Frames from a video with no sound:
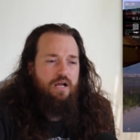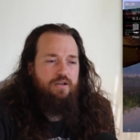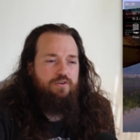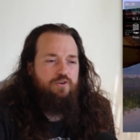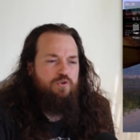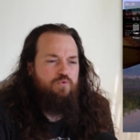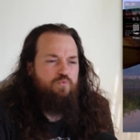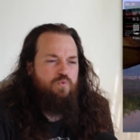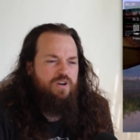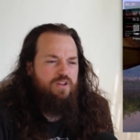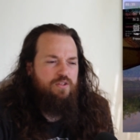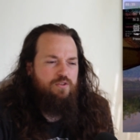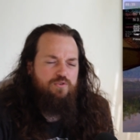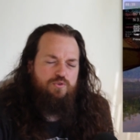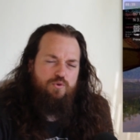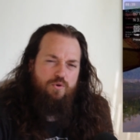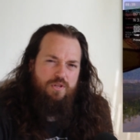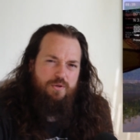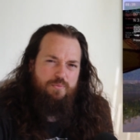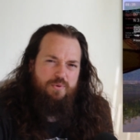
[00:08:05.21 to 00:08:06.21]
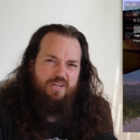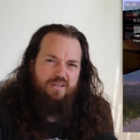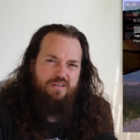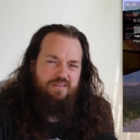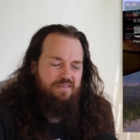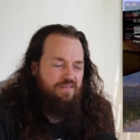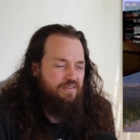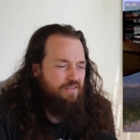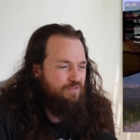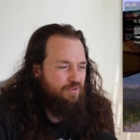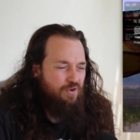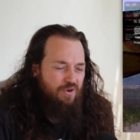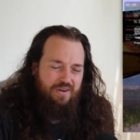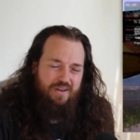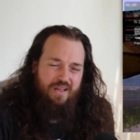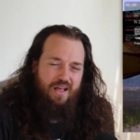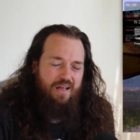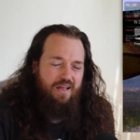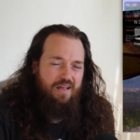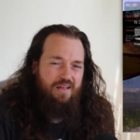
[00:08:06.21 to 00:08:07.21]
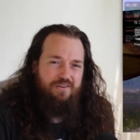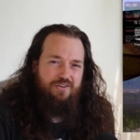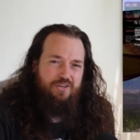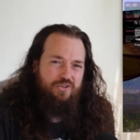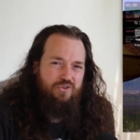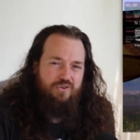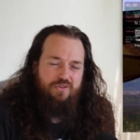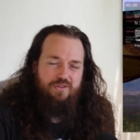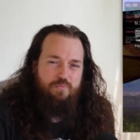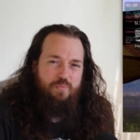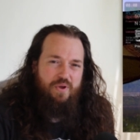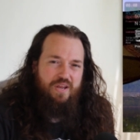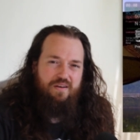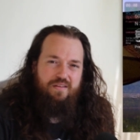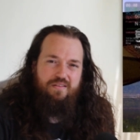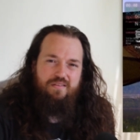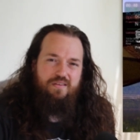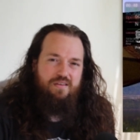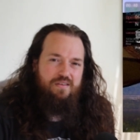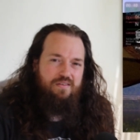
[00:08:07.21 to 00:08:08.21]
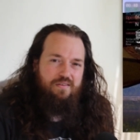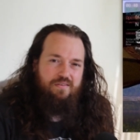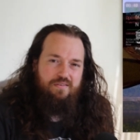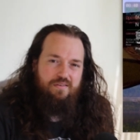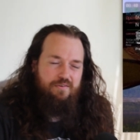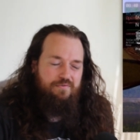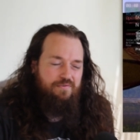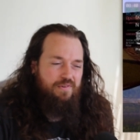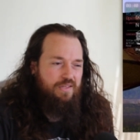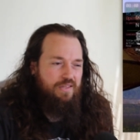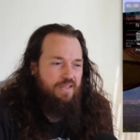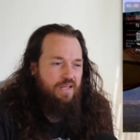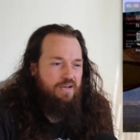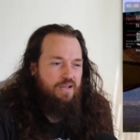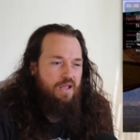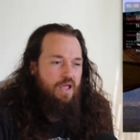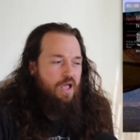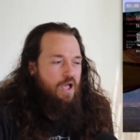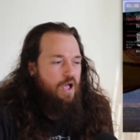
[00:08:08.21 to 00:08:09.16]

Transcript: I didn't want to install it because it's got additional dependencies and stuff like that.